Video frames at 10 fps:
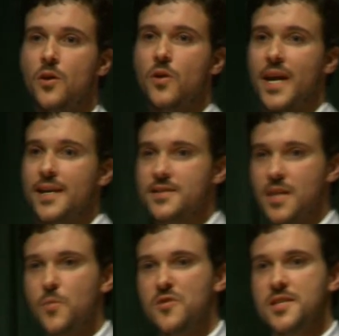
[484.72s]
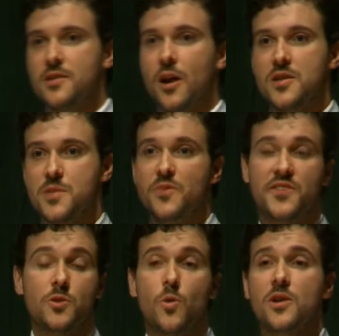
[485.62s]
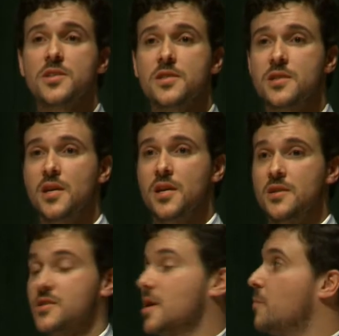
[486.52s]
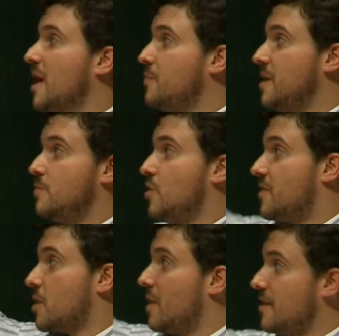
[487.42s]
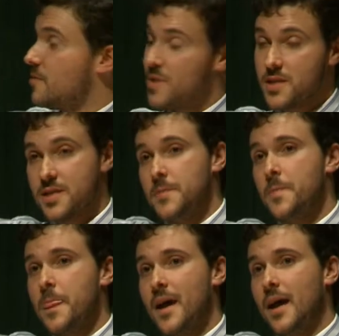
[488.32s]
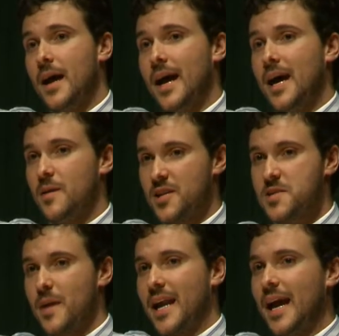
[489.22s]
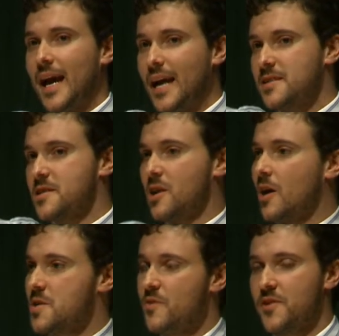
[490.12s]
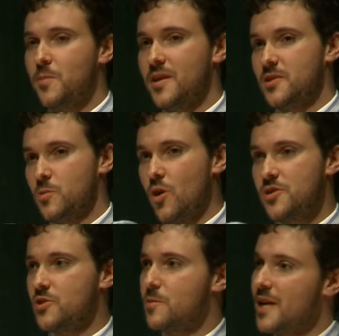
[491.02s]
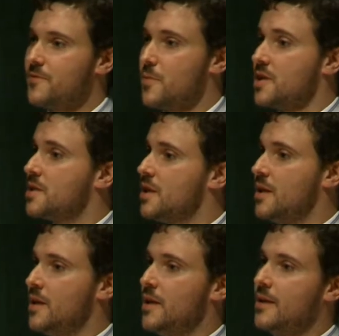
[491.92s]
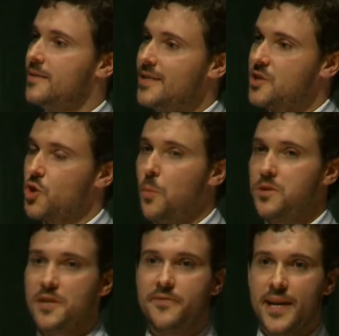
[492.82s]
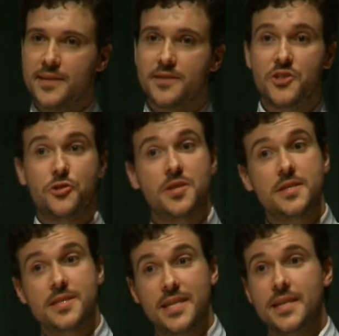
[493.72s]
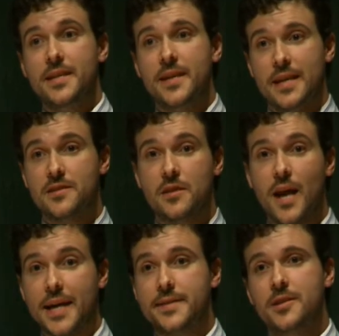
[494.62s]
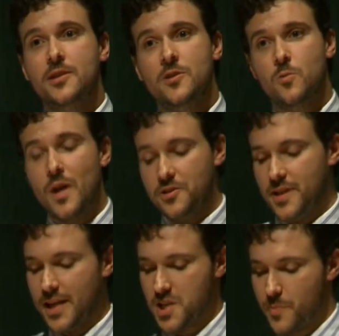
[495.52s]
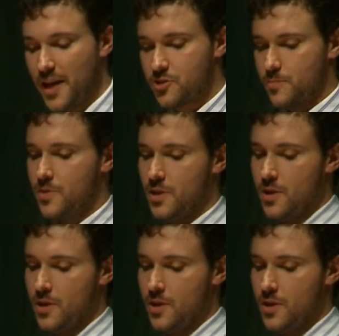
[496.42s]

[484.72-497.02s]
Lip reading: Okay, some of these stars are moving towards us, some might be moving away from us. It doesn't matter. As a star is moving towards or away from us, there's a Doppler effect that you can see in the light when you take a spectrum.